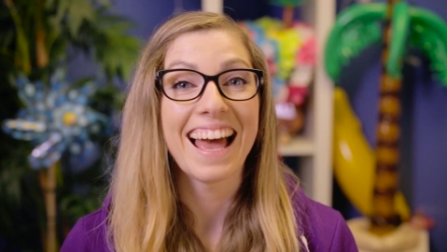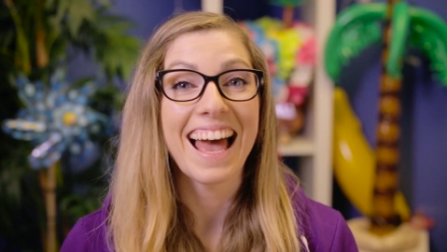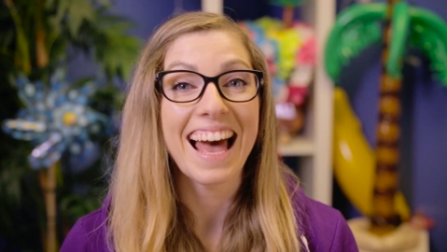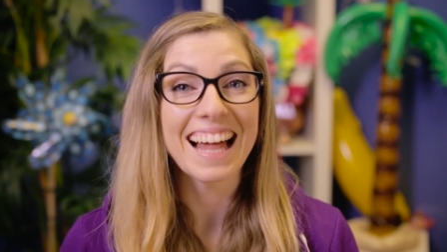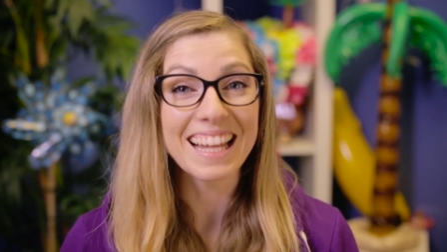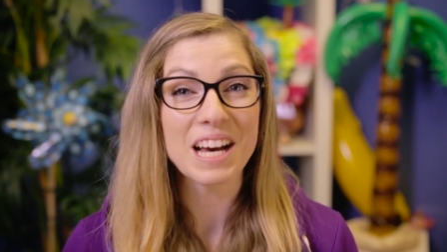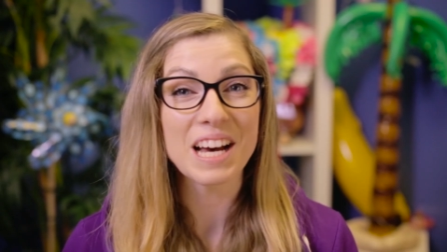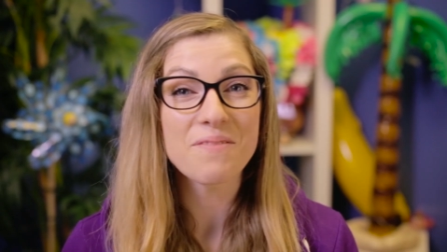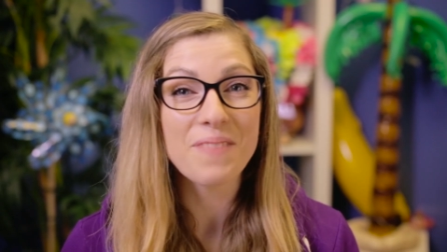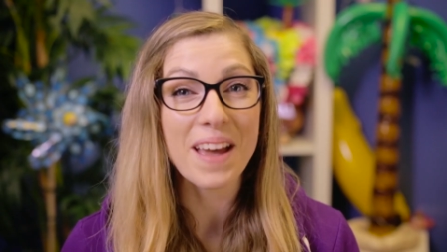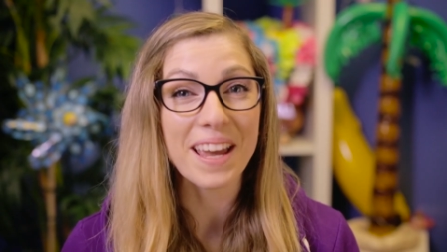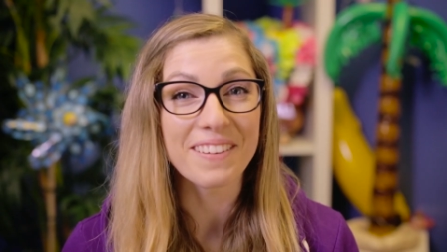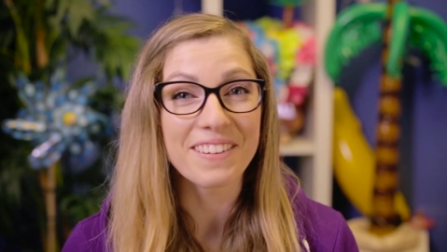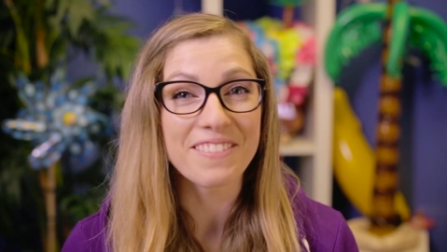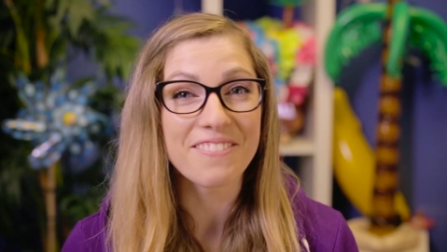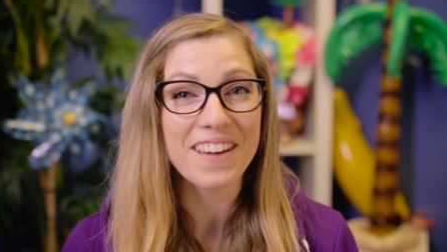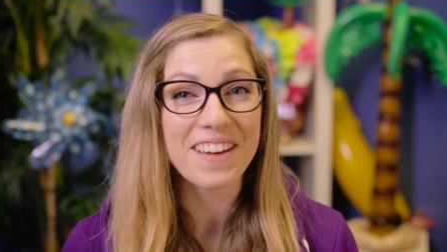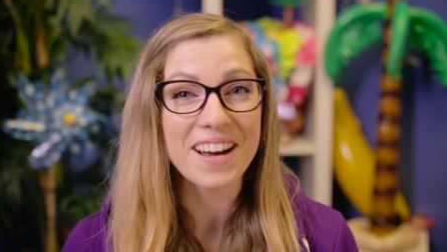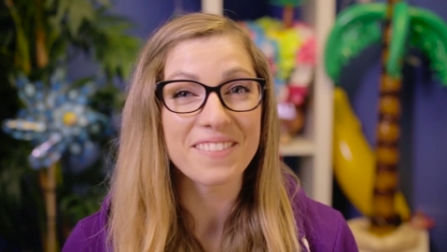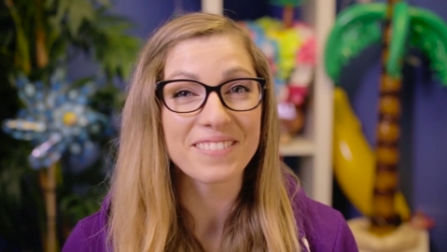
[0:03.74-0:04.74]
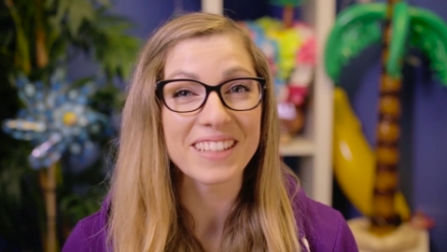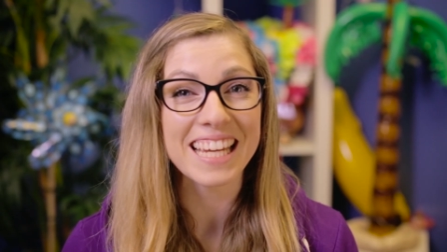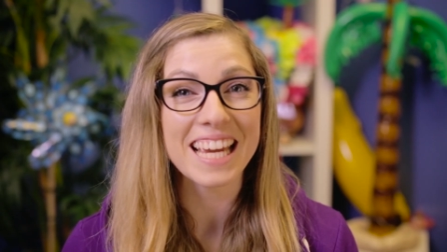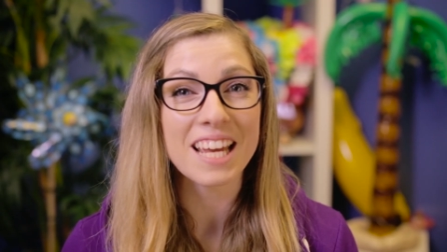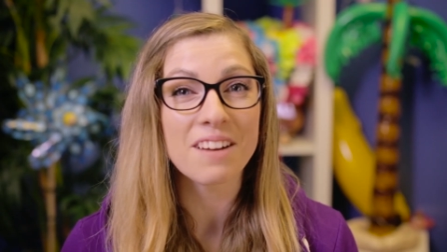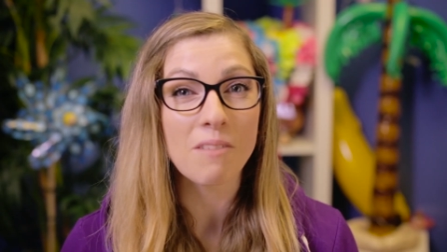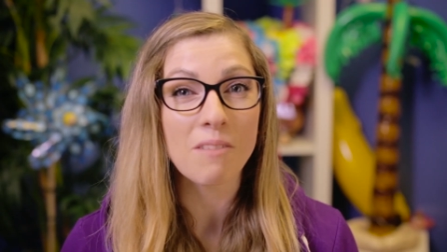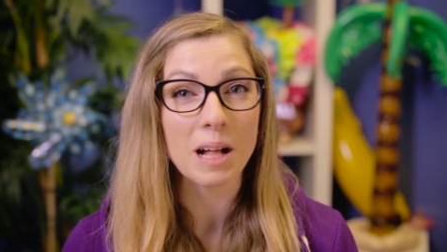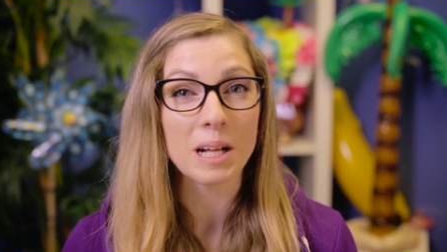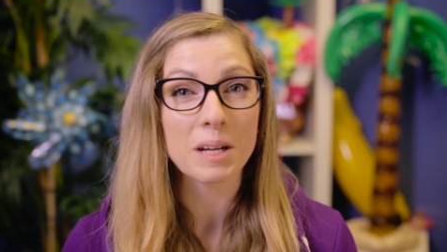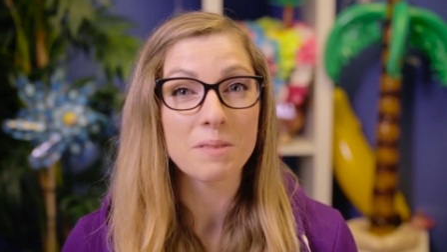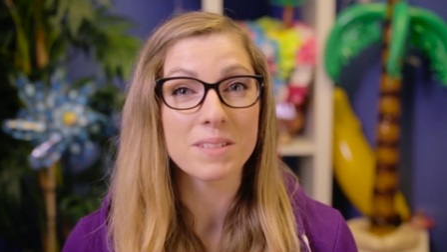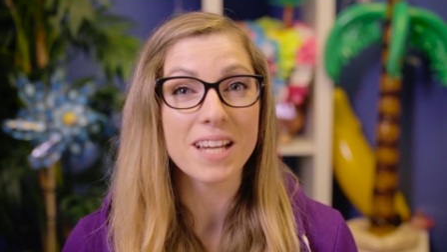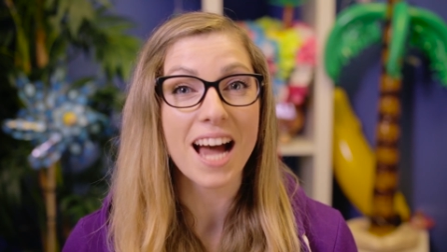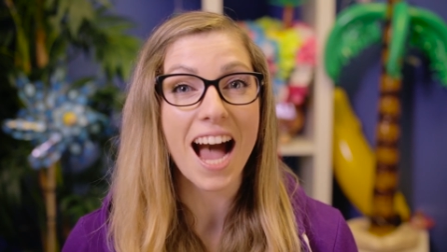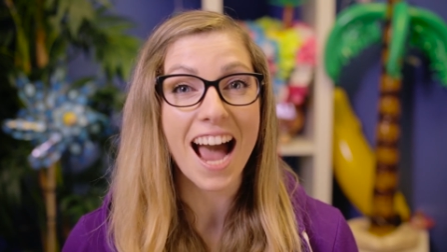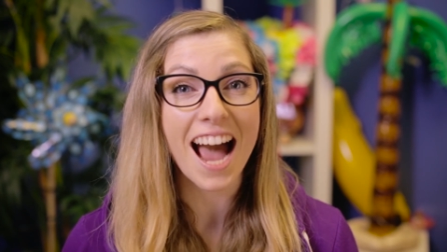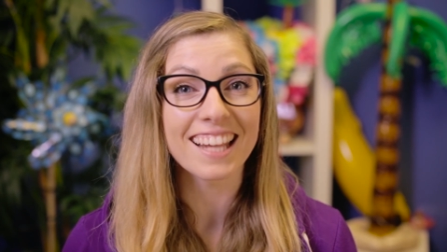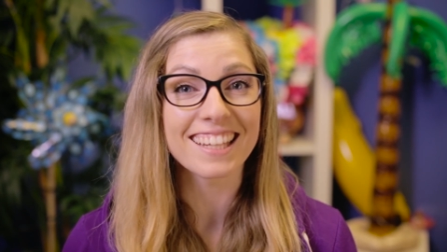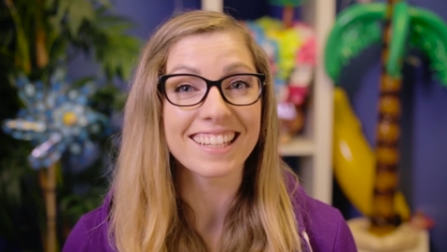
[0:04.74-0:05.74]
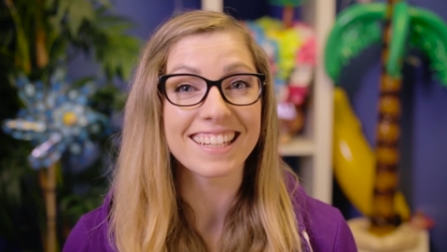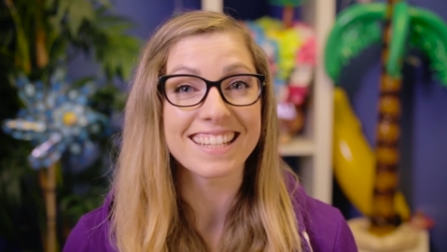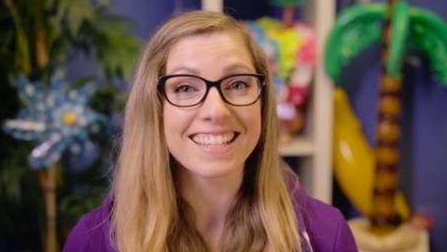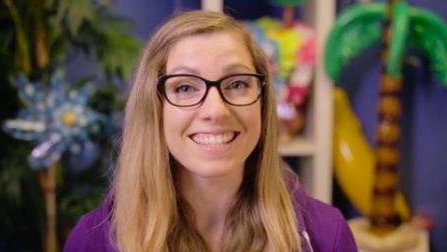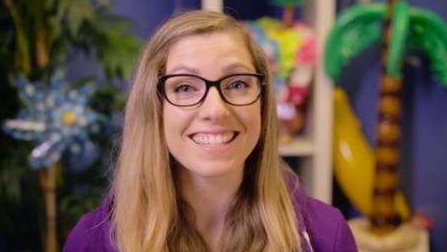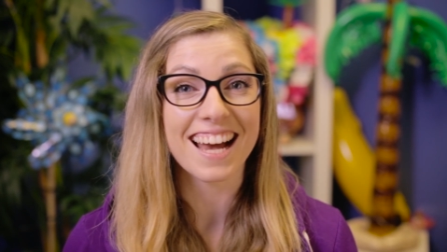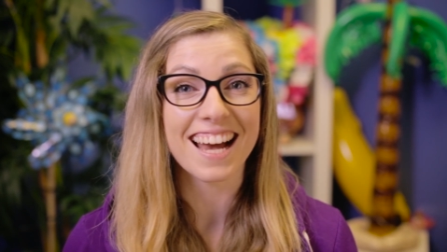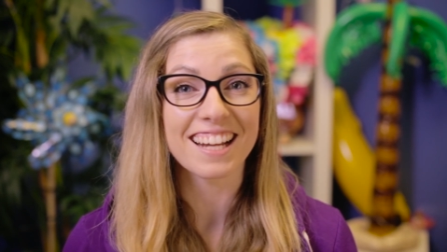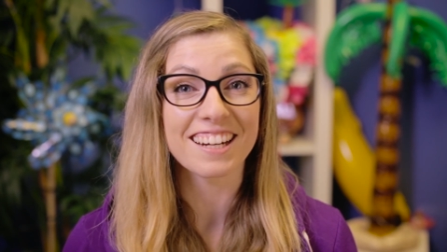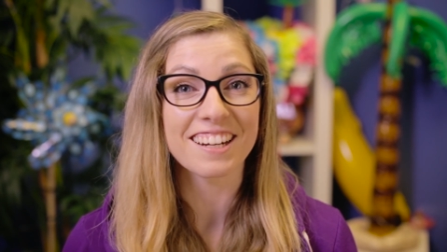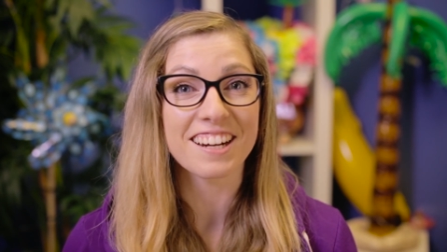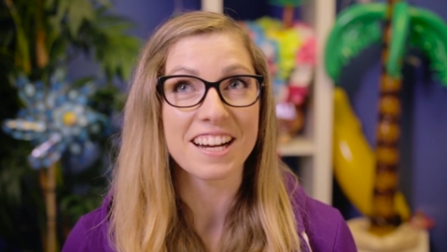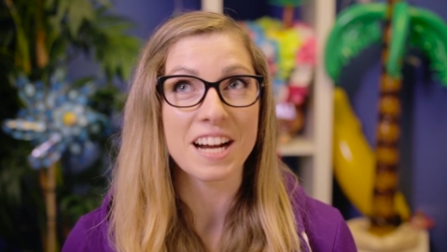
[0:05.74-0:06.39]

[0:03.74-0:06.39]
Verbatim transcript: Hello, Penguin family, and welcome to Island Insider